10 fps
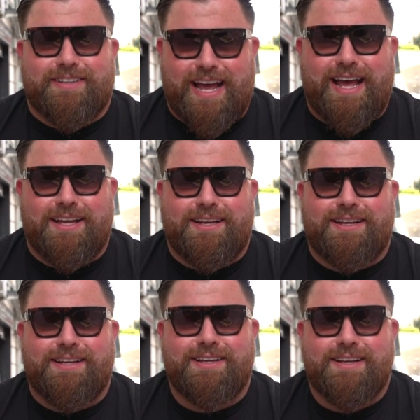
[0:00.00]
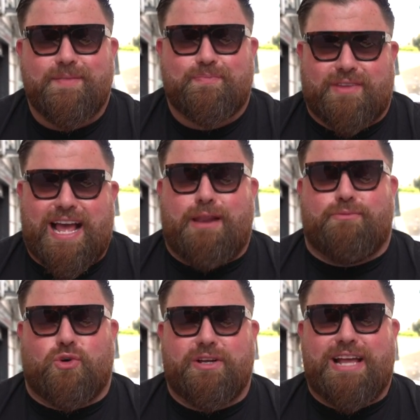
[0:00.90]
Yeah? Callum,
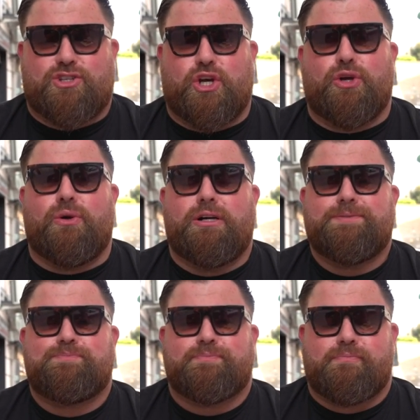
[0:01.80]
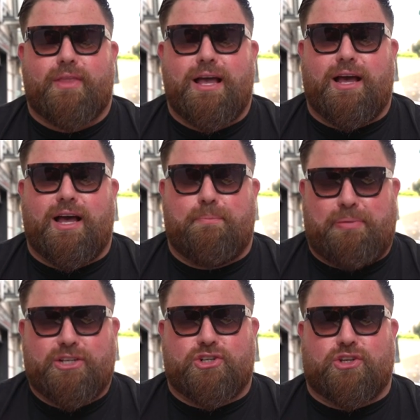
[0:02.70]
do you want to get two
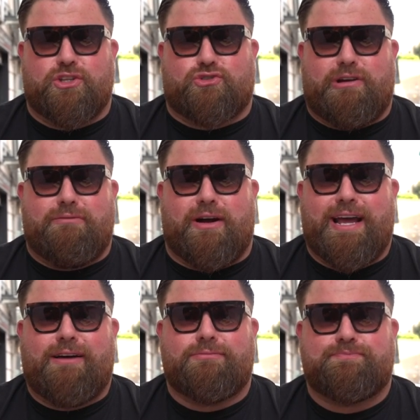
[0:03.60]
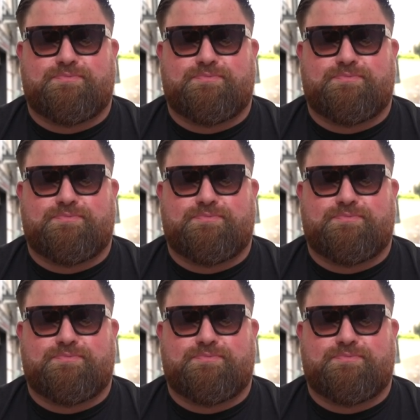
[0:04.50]
pictures on the screen right now?